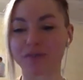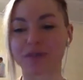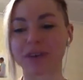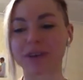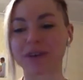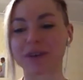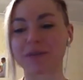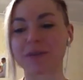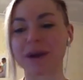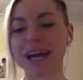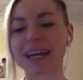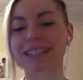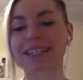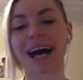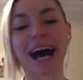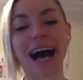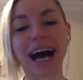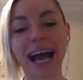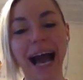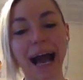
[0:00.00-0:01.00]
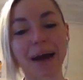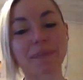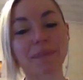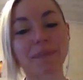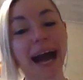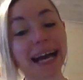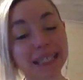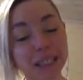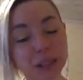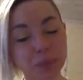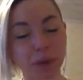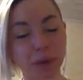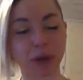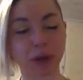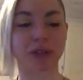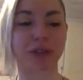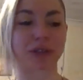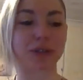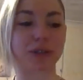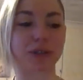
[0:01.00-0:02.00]
Fear the Weight. I am, as per
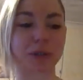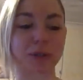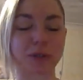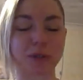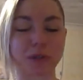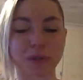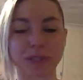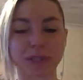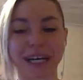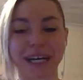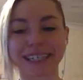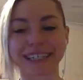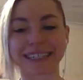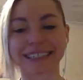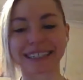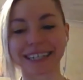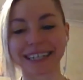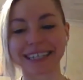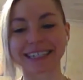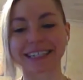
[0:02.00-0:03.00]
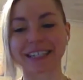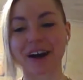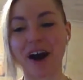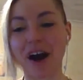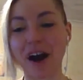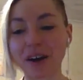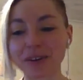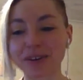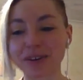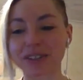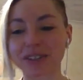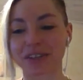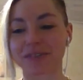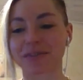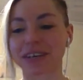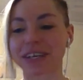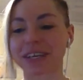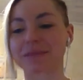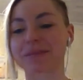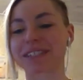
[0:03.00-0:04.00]
usual, your tiny titan host,
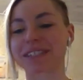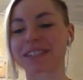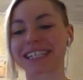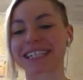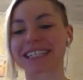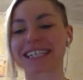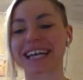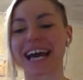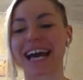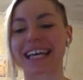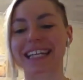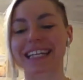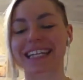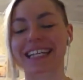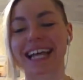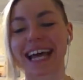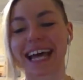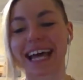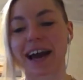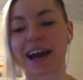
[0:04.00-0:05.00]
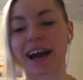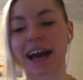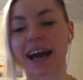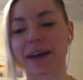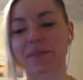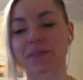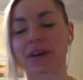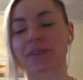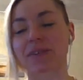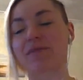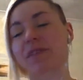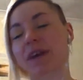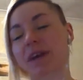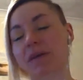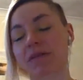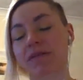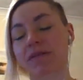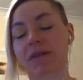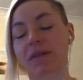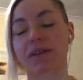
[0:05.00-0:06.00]
Vicky Masita, and today I have a
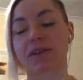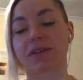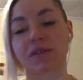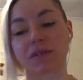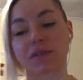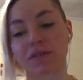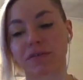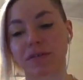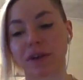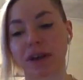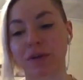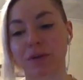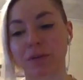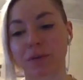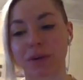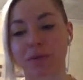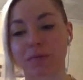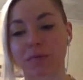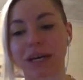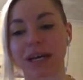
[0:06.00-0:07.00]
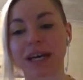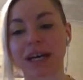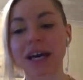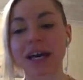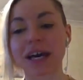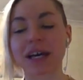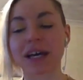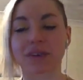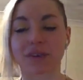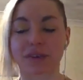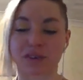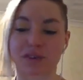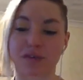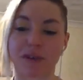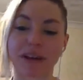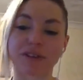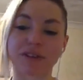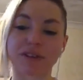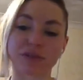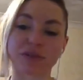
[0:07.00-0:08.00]
very, very good friend with me, Dr.
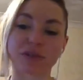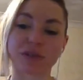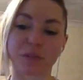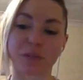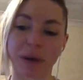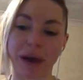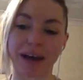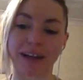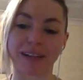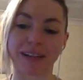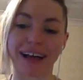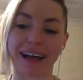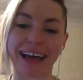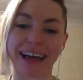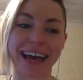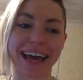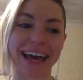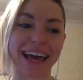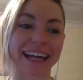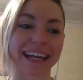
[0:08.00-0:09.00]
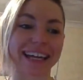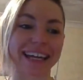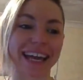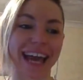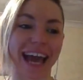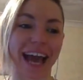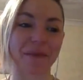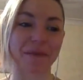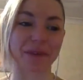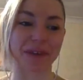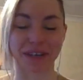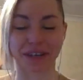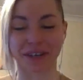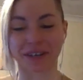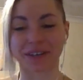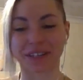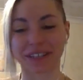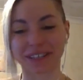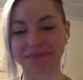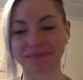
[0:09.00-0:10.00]
Andrew Chappell. Hey Andy, how are
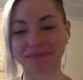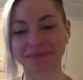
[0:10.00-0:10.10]
you?